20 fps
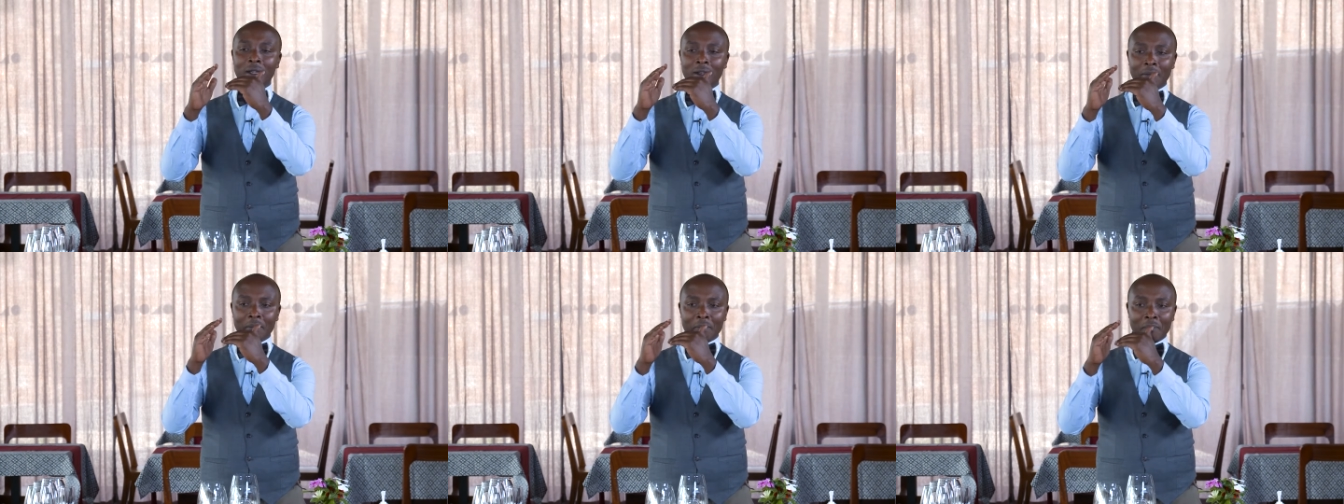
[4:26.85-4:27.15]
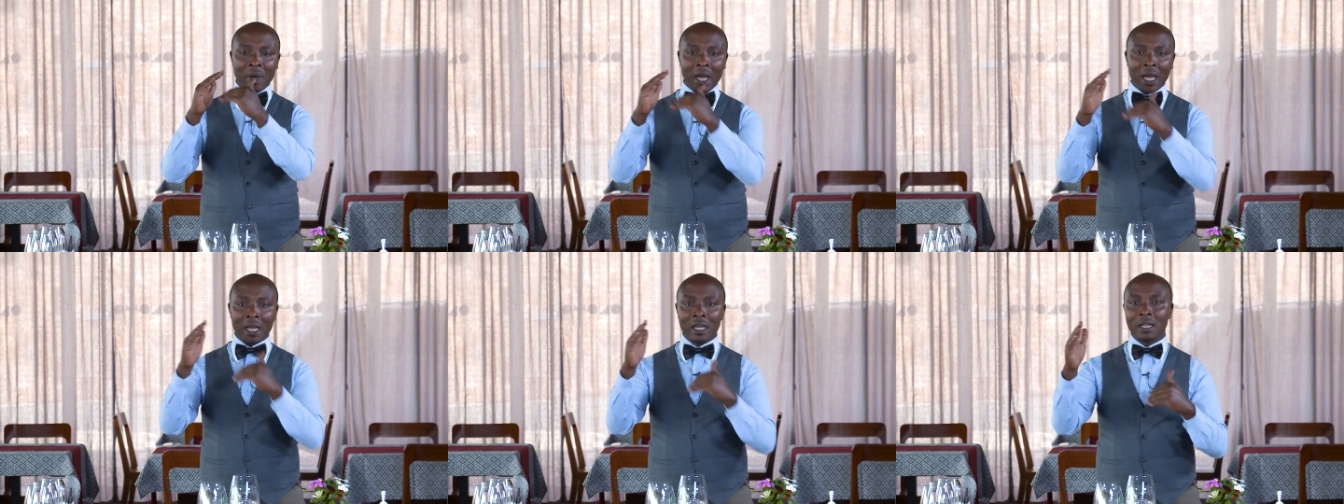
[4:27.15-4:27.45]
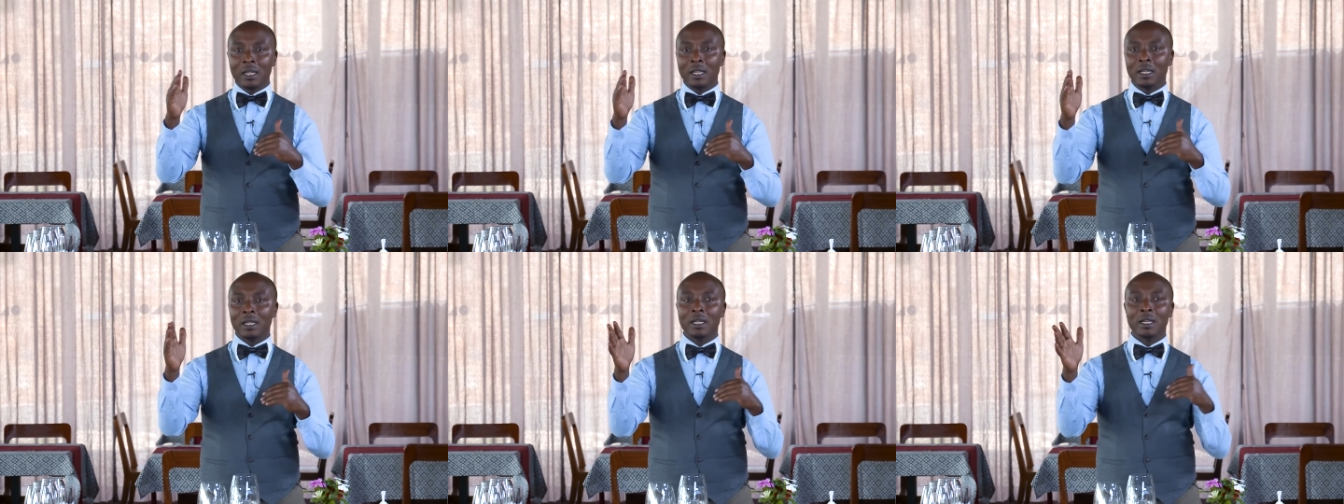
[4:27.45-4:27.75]

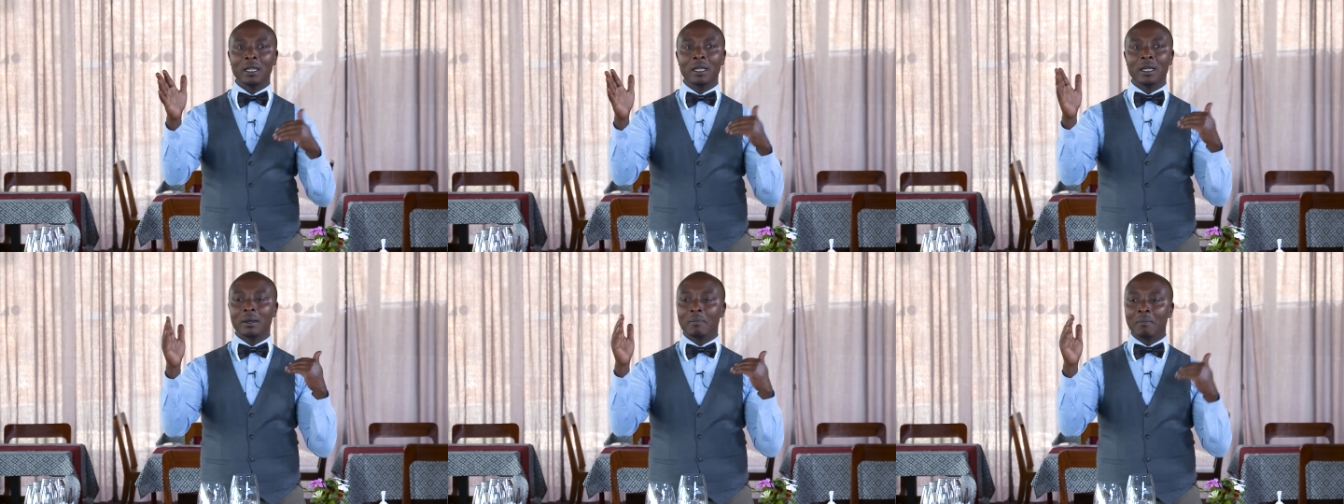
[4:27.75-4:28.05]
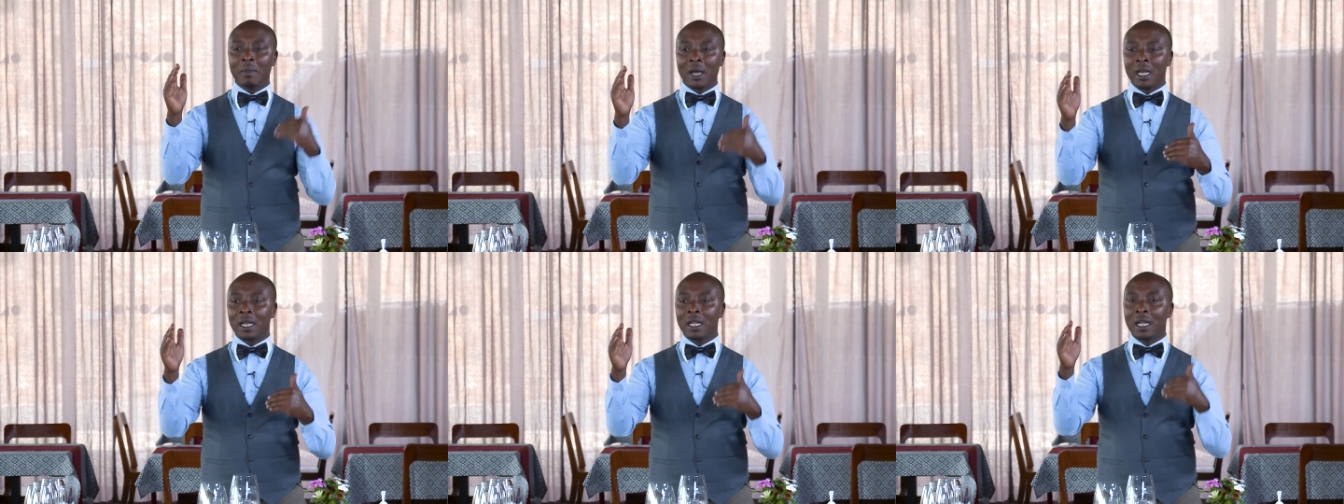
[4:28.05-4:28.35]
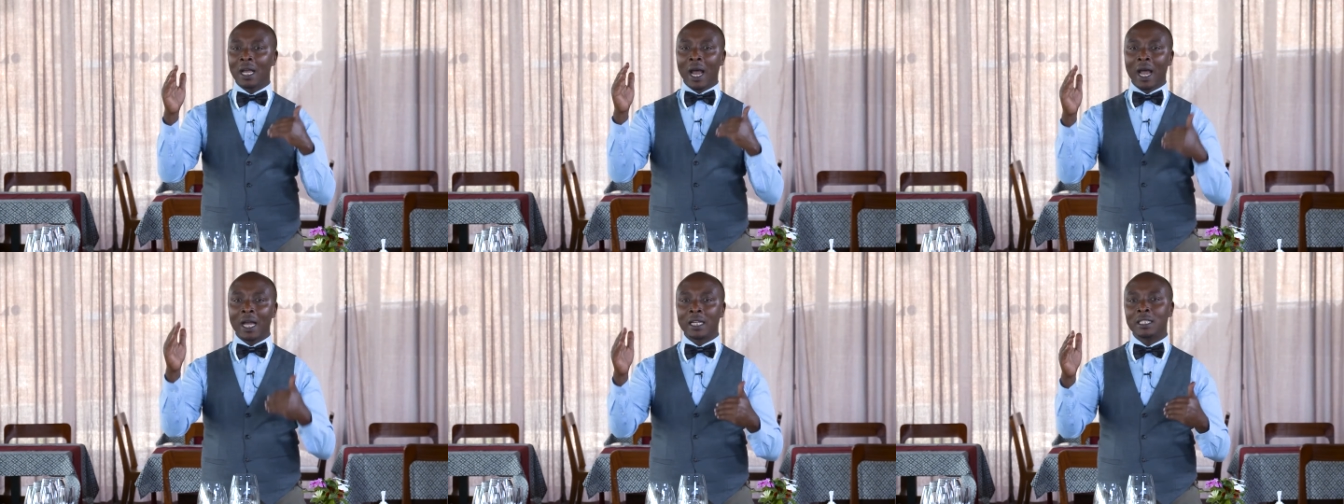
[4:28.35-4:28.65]
many
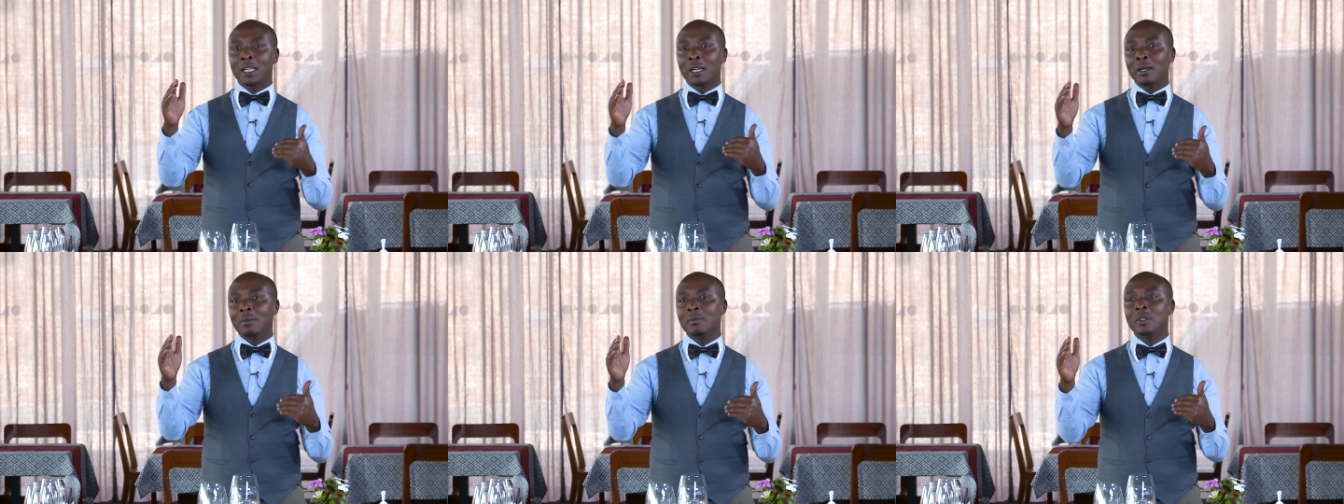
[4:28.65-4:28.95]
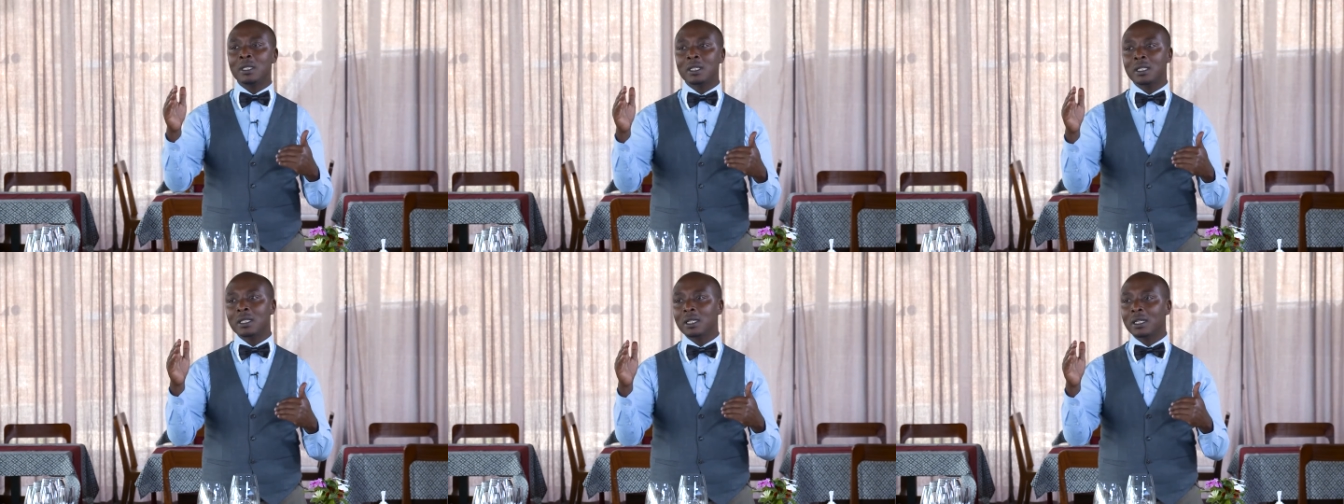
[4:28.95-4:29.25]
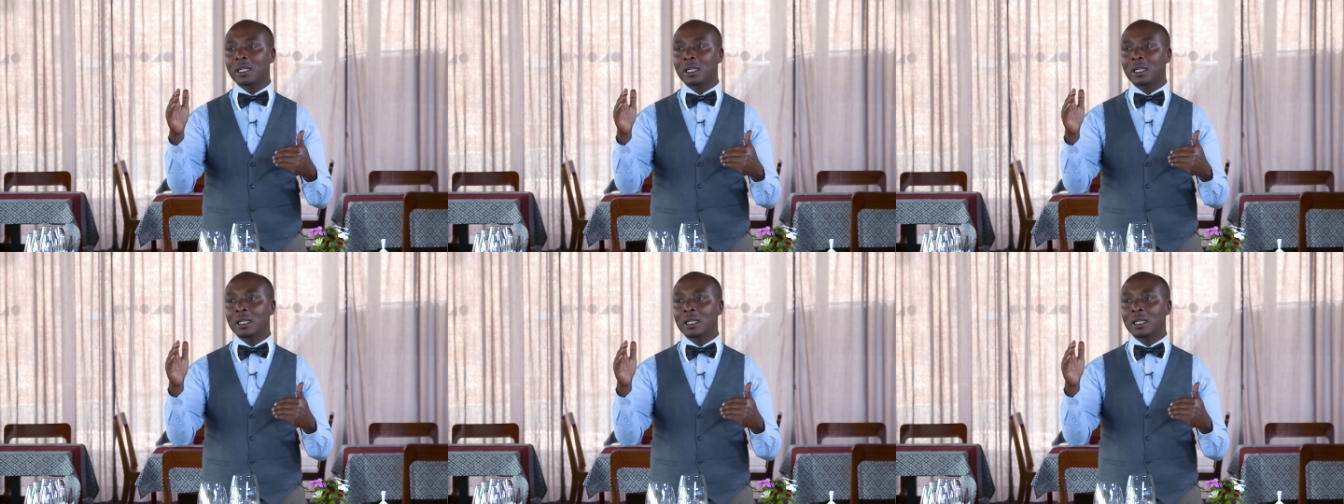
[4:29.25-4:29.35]
items,